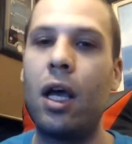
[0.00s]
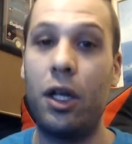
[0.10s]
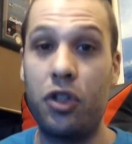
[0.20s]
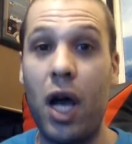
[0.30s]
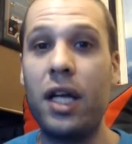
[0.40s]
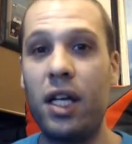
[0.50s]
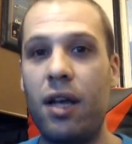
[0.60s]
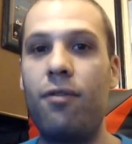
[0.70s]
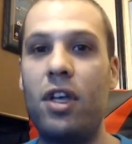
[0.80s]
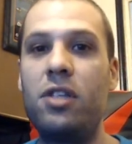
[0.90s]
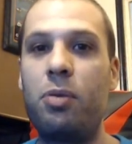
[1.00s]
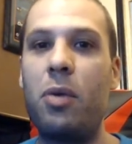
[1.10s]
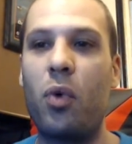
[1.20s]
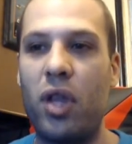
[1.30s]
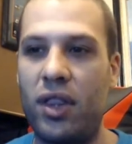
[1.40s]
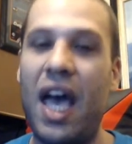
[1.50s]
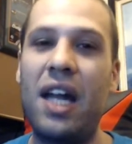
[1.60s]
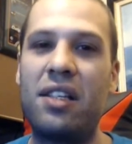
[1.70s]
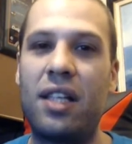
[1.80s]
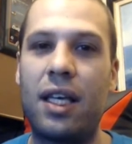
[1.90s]
and trying to convince people that
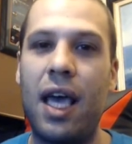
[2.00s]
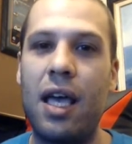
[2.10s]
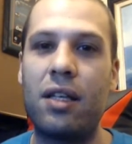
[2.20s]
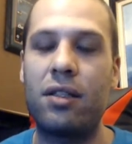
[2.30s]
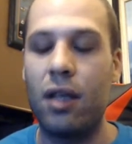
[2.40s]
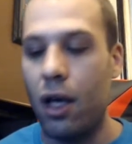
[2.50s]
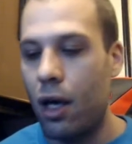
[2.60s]
that is the case.